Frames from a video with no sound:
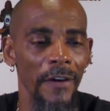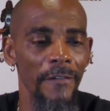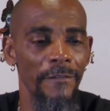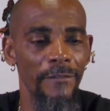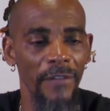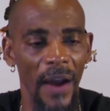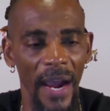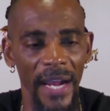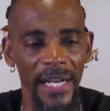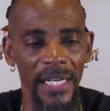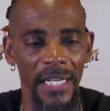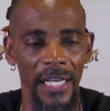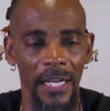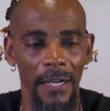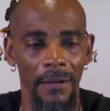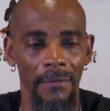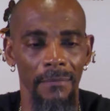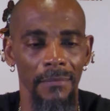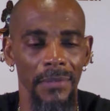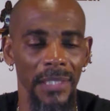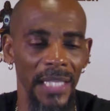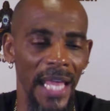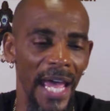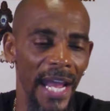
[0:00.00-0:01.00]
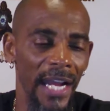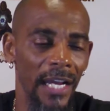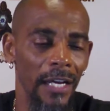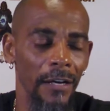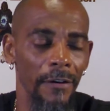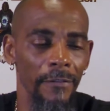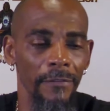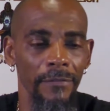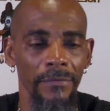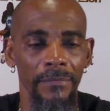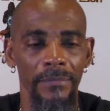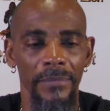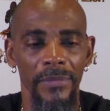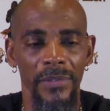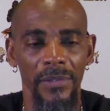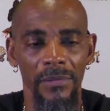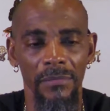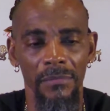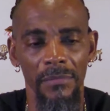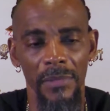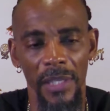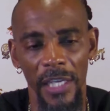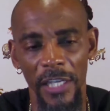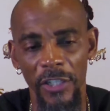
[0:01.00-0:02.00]
Fighting, lack of
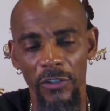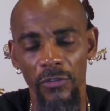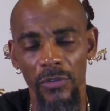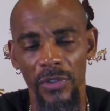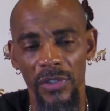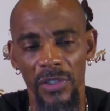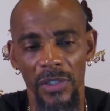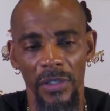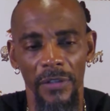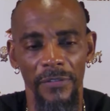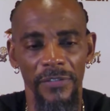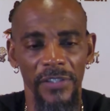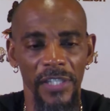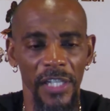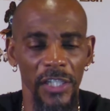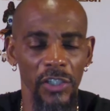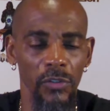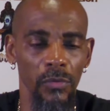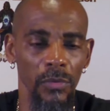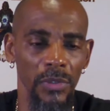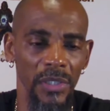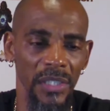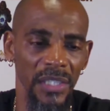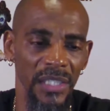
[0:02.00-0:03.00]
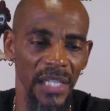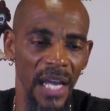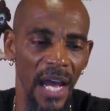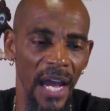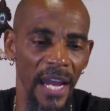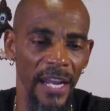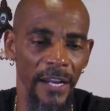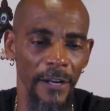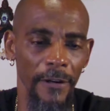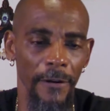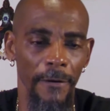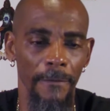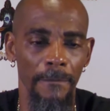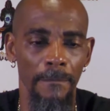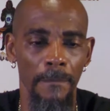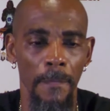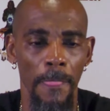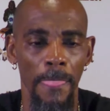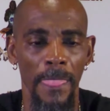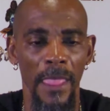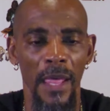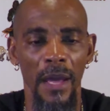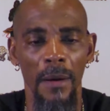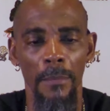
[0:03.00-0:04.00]
interest of sexual desire,
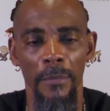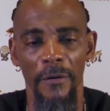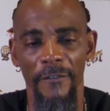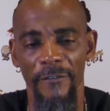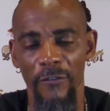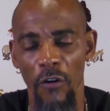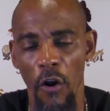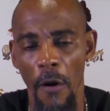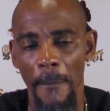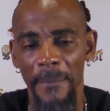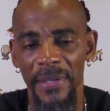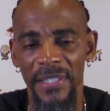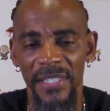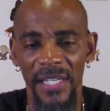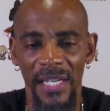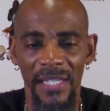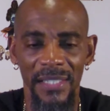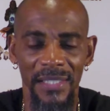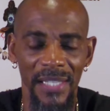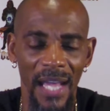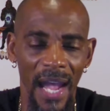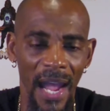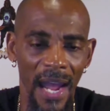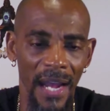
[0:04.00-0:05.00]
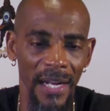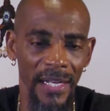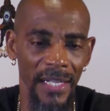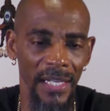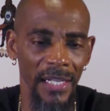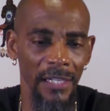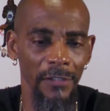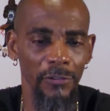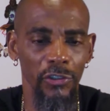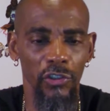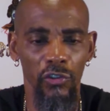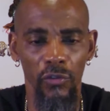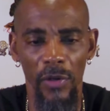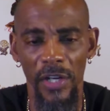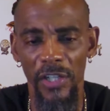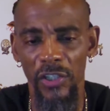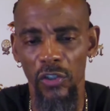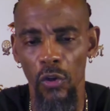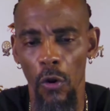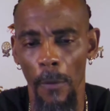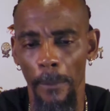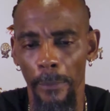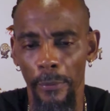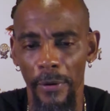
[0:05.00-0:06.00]
performance anxiety, stress
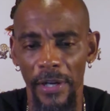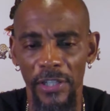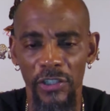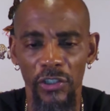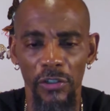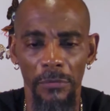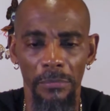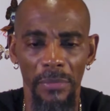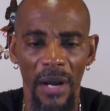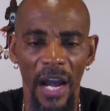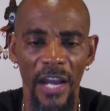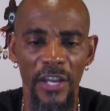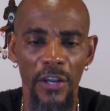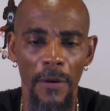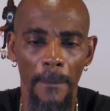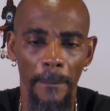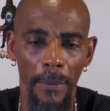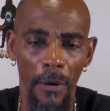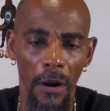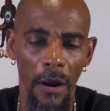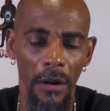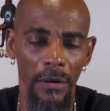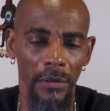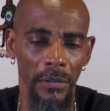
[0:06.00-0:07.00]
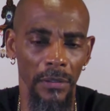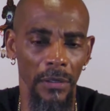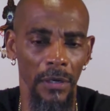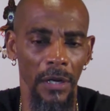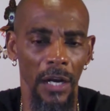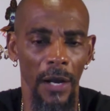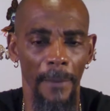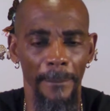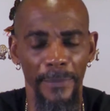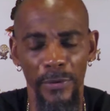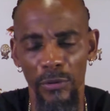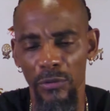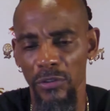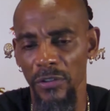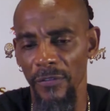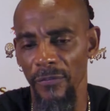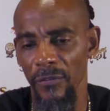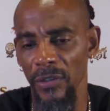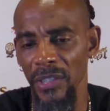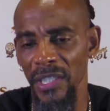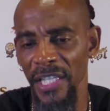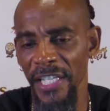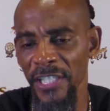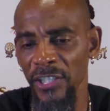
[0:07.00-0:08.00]
or pressure by your partner, abusive
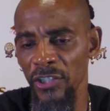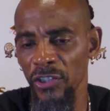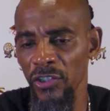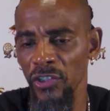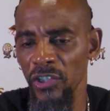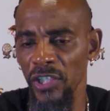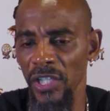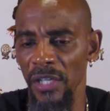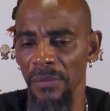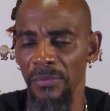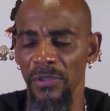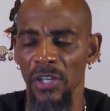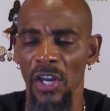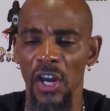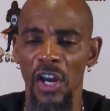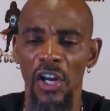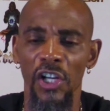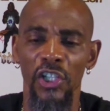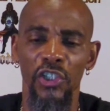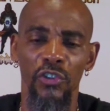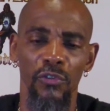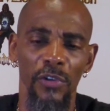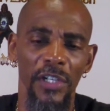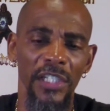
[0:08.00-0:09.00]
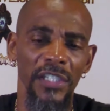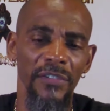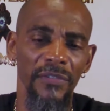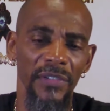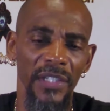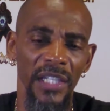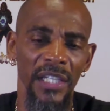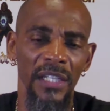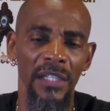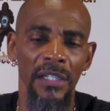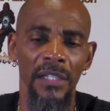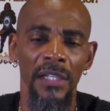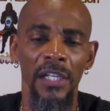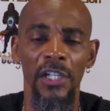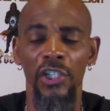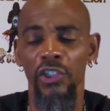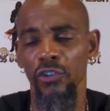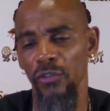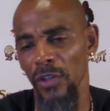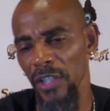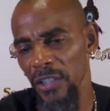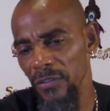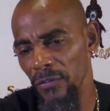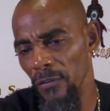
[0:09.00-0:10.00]
relationships,
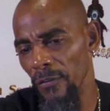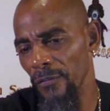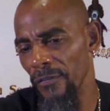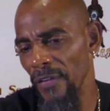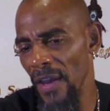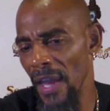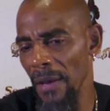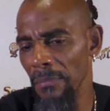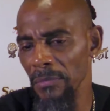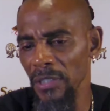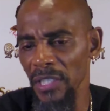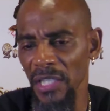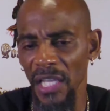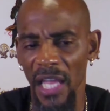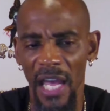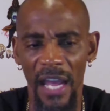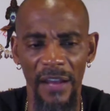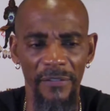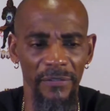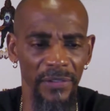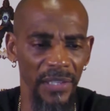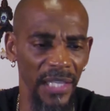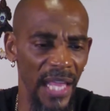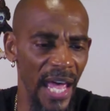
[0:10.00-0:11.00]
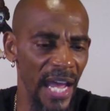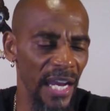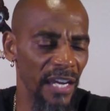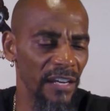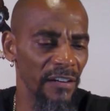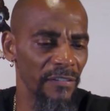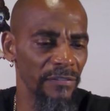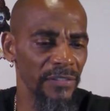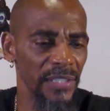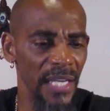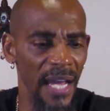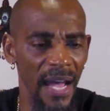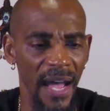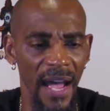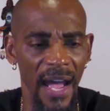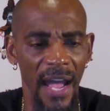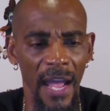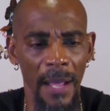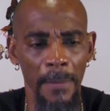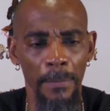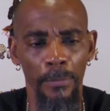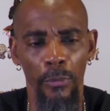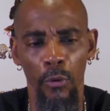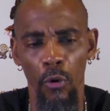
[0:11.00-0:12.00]
stressful family life, lack of
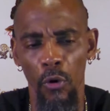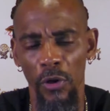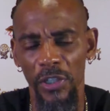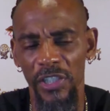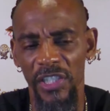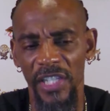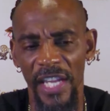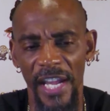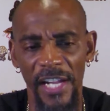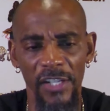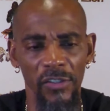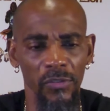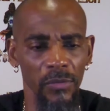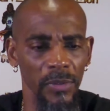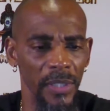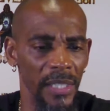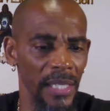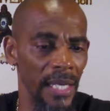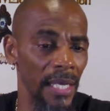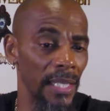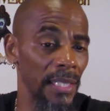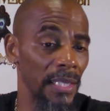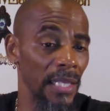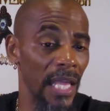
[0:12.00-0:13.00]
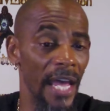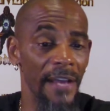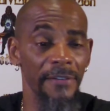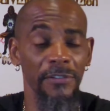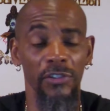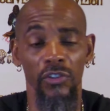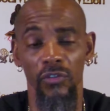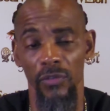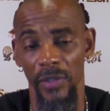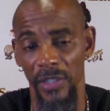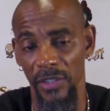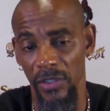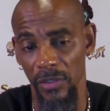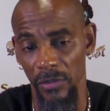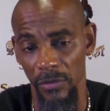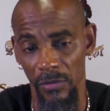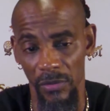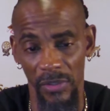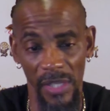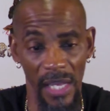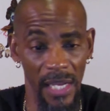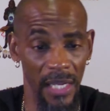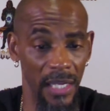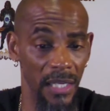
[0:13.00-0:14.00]
time, poor scheduling, and life
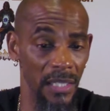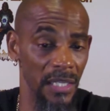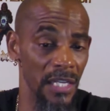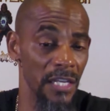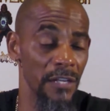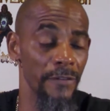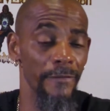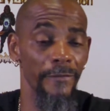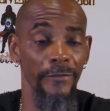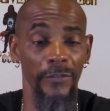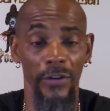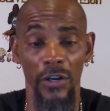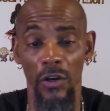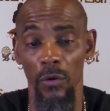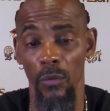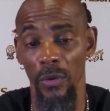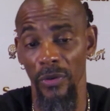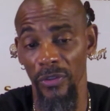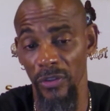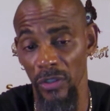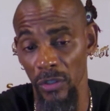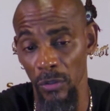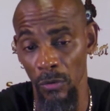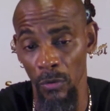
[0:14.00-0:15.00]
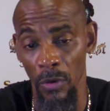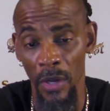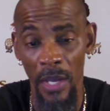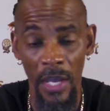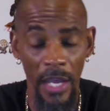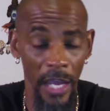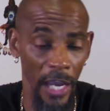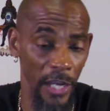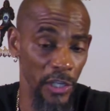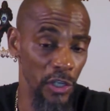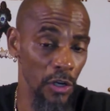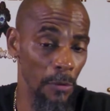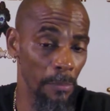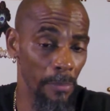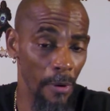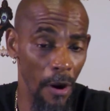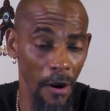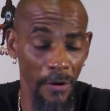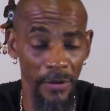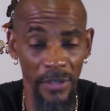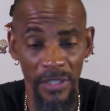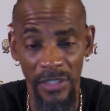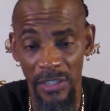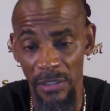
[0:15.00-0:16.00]
stressors that can interfere with you and your
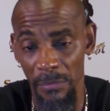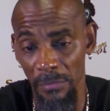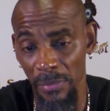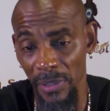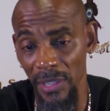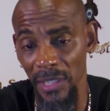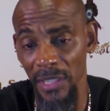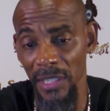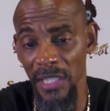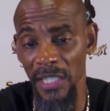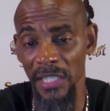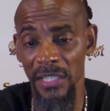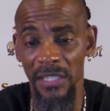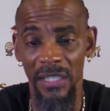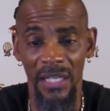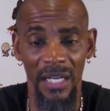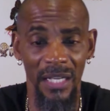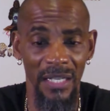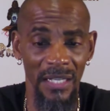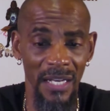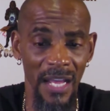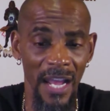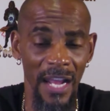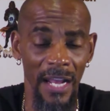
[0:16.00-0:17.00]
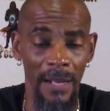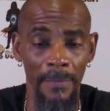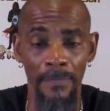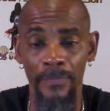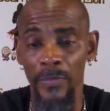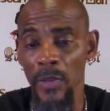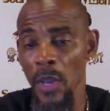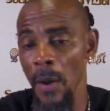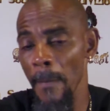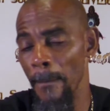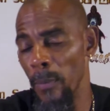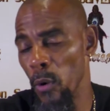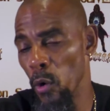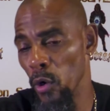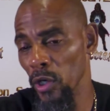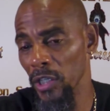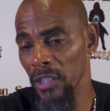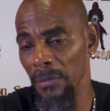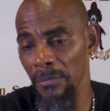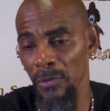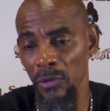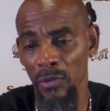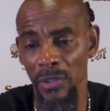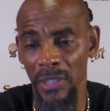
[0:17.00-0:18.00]
partner's ability to connect. Poor
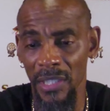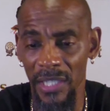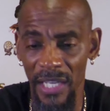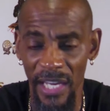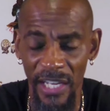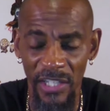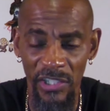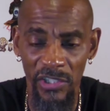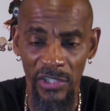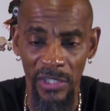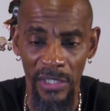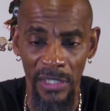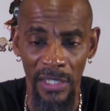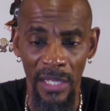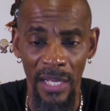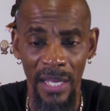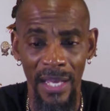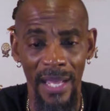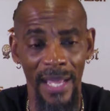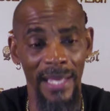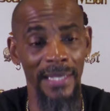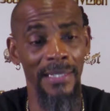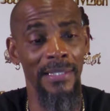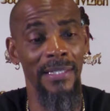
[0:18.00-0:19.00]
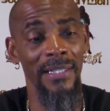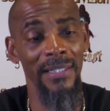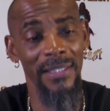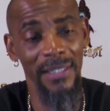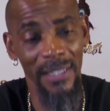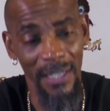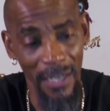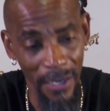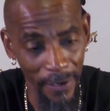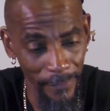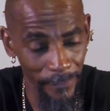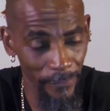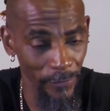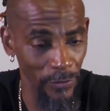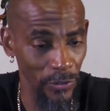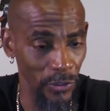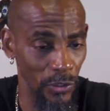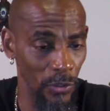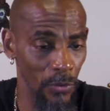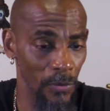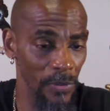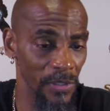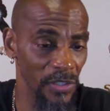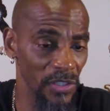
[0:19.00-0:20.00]
communication and discomfort
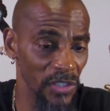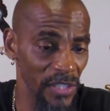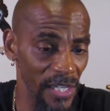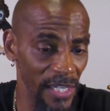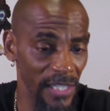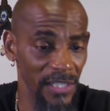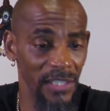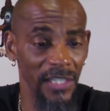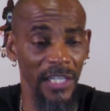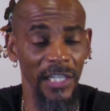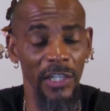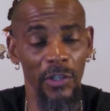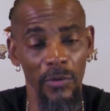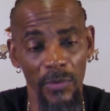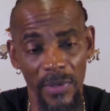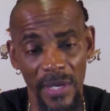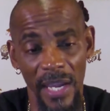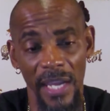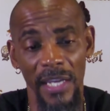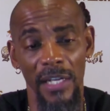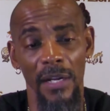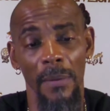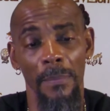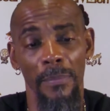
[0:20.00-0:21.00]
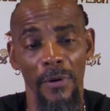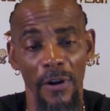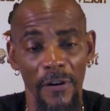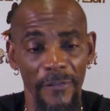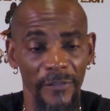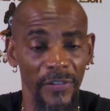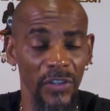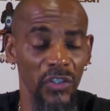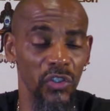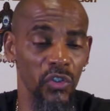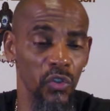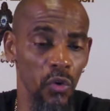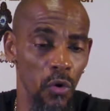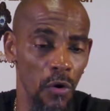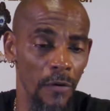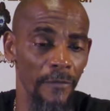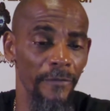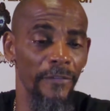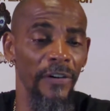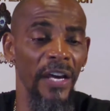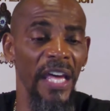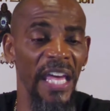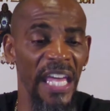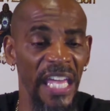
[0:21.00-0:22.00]
during sex can create a perfect storm
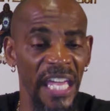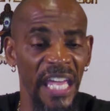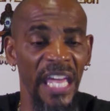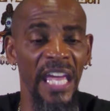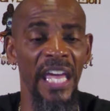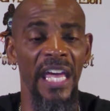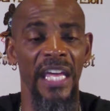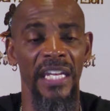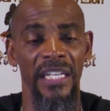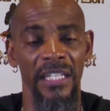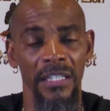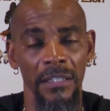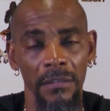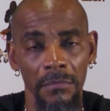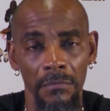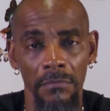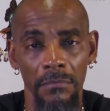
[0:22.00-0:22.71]
for ED.